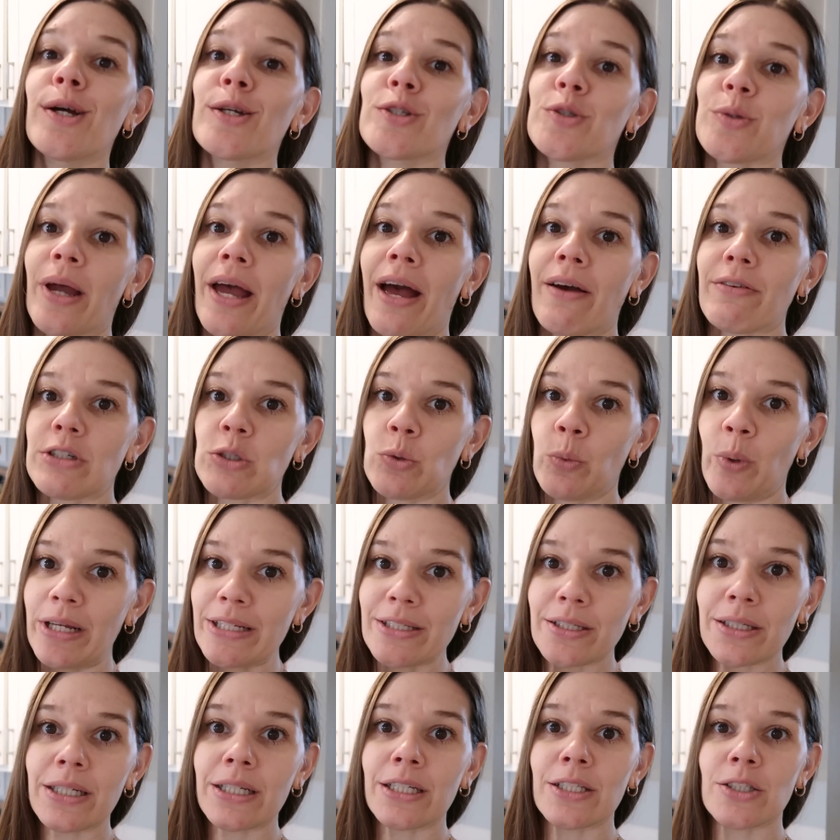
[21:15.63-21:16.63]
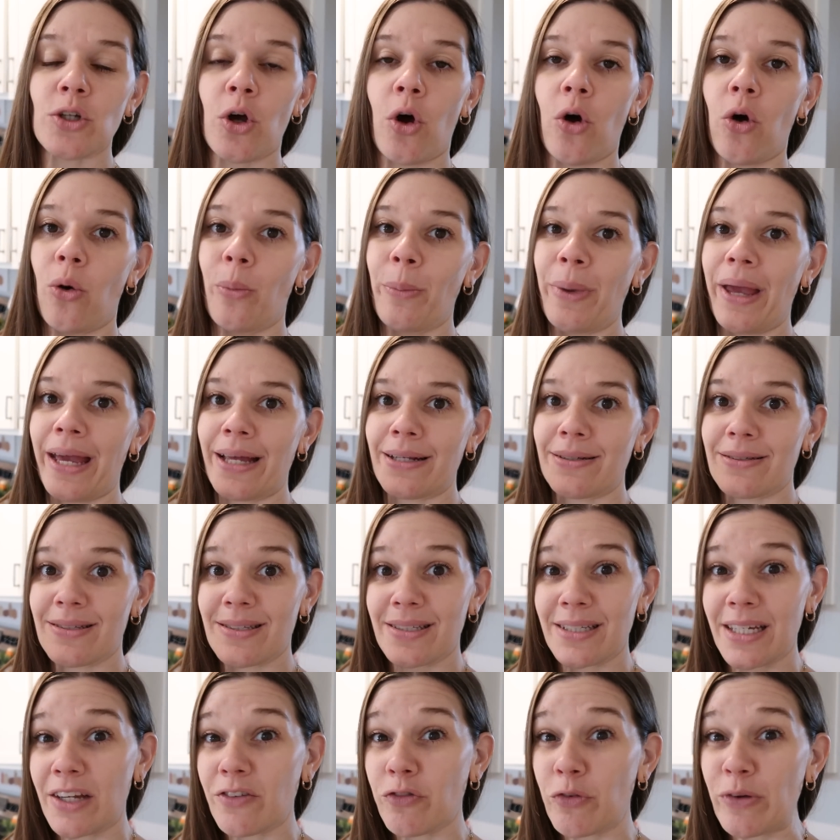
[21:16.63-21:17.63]
So I have to wait till he gets home and
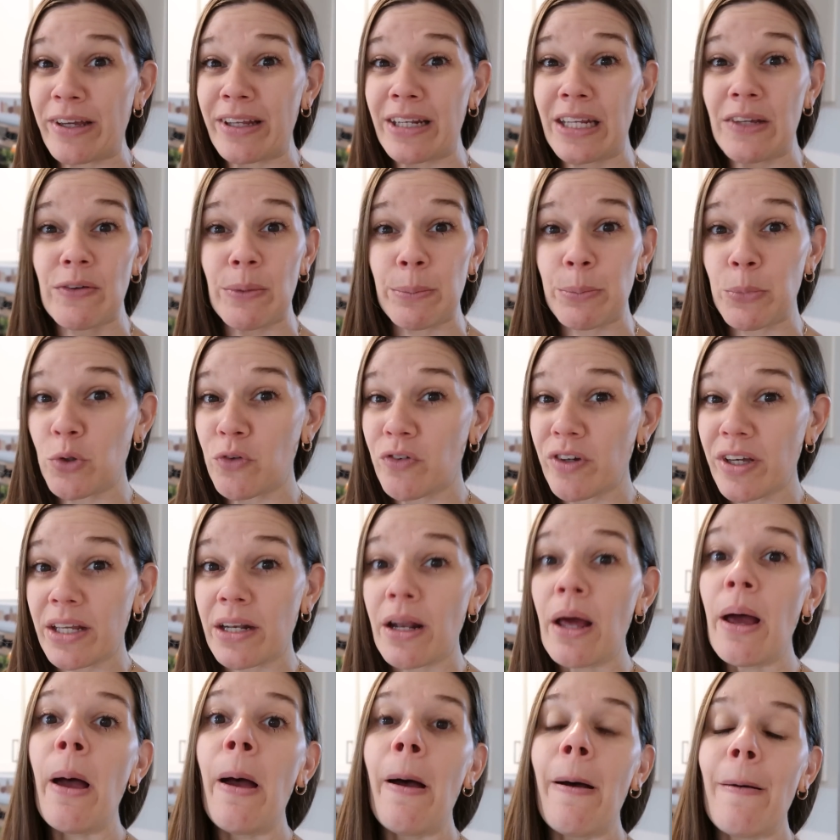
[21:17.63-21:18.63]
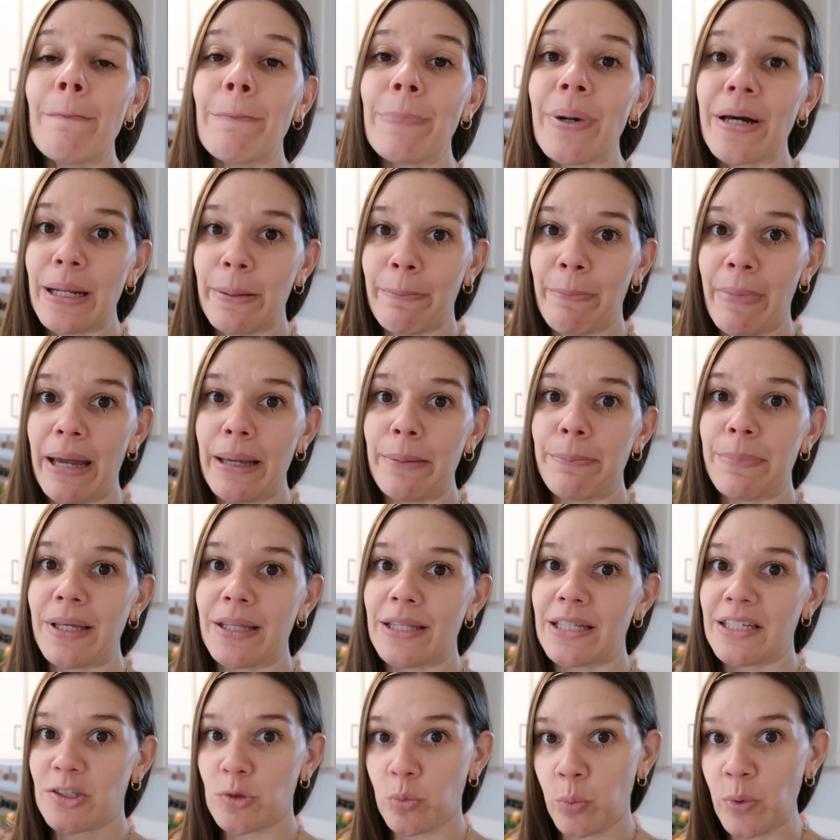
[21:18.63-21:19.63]
see if we can even move it but it might
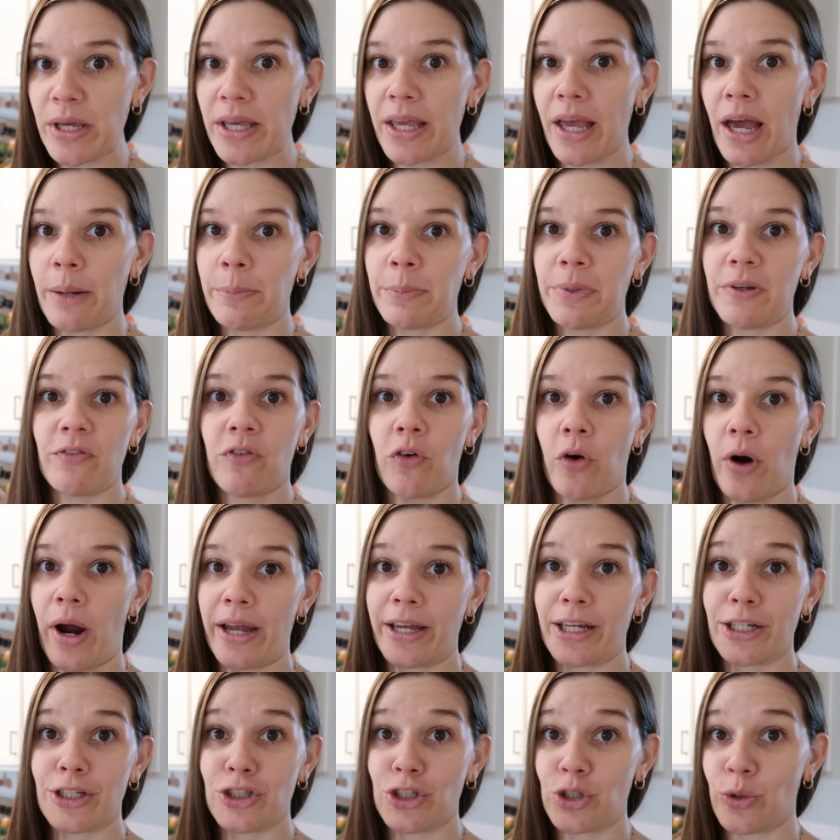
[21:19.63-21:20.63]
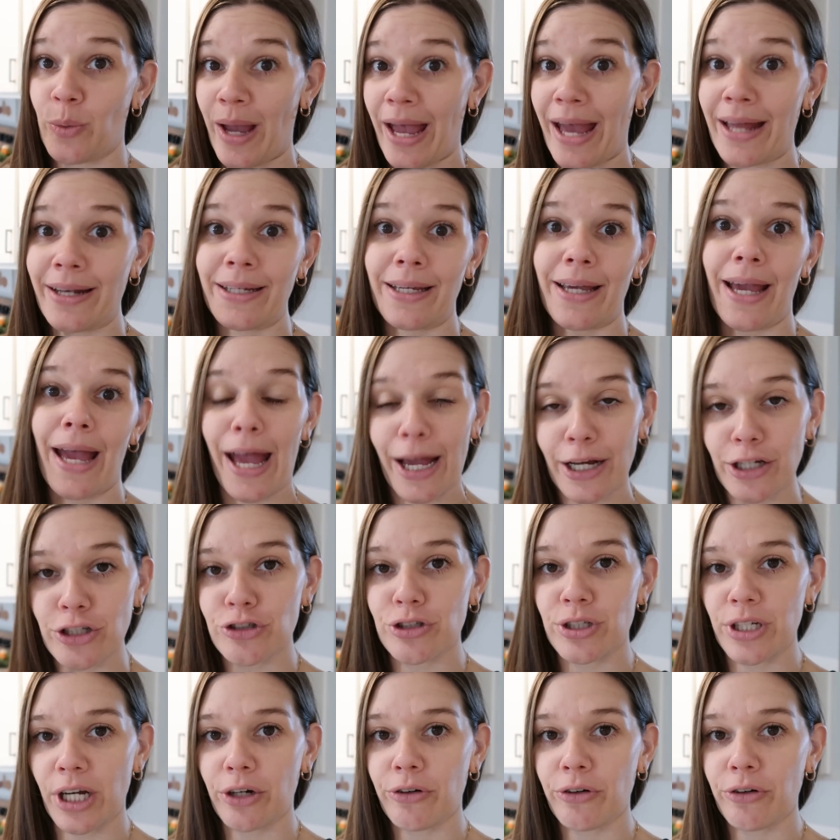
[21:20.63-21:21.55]
be this weekend before I can do any extra